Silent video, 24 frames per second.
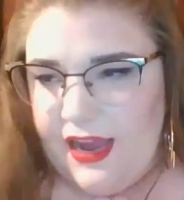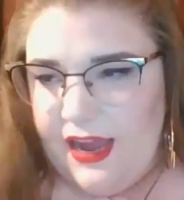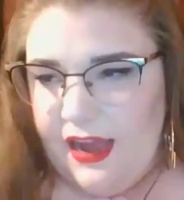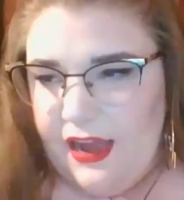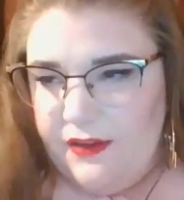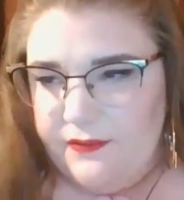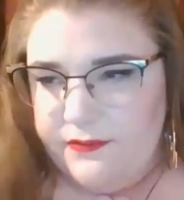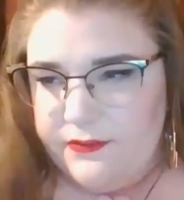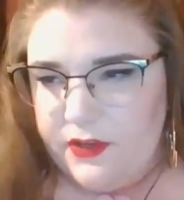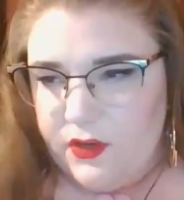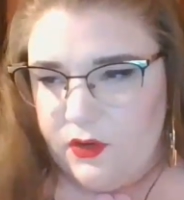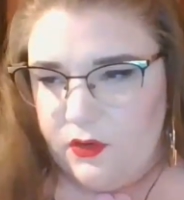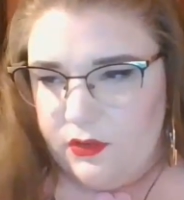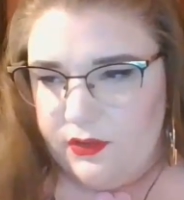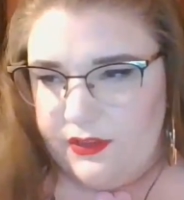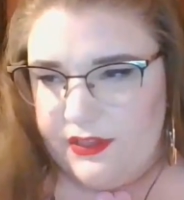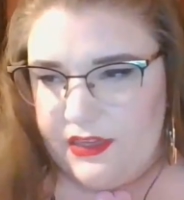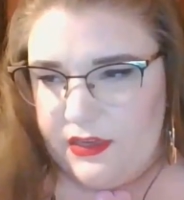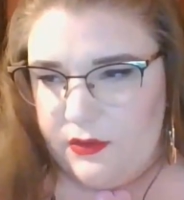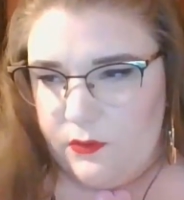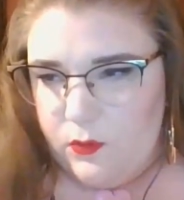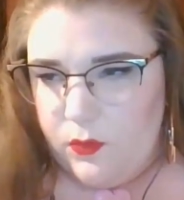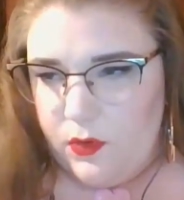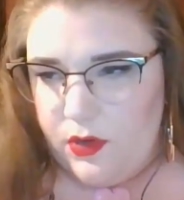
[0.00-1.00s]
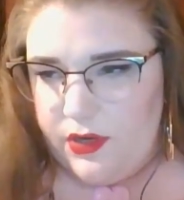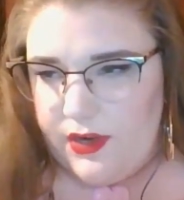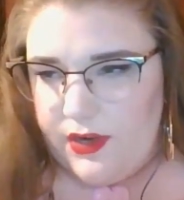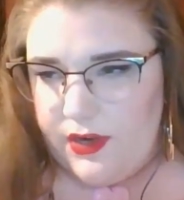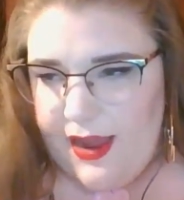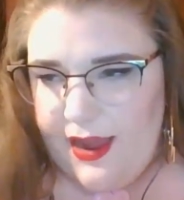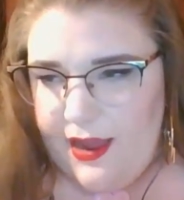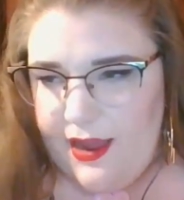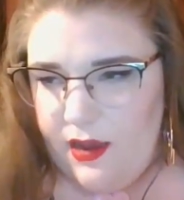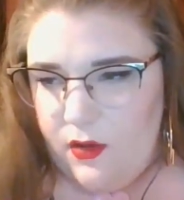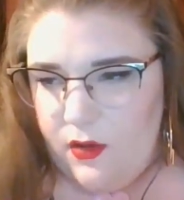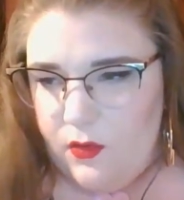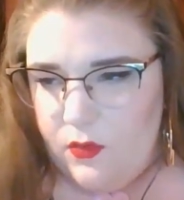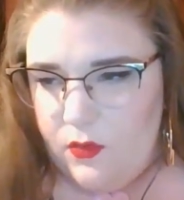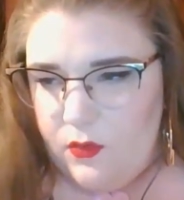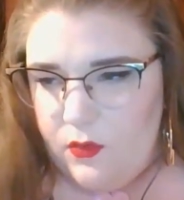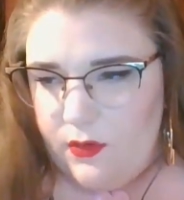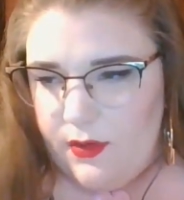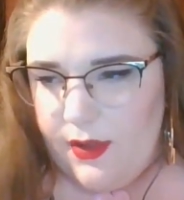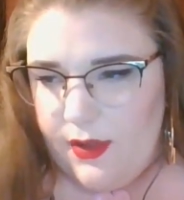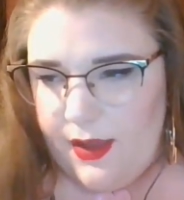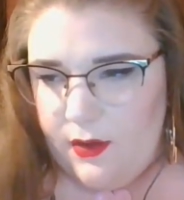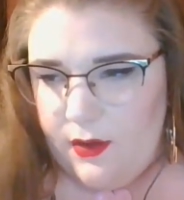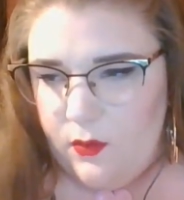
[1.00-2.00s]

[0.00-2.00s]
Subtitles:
have to, like, how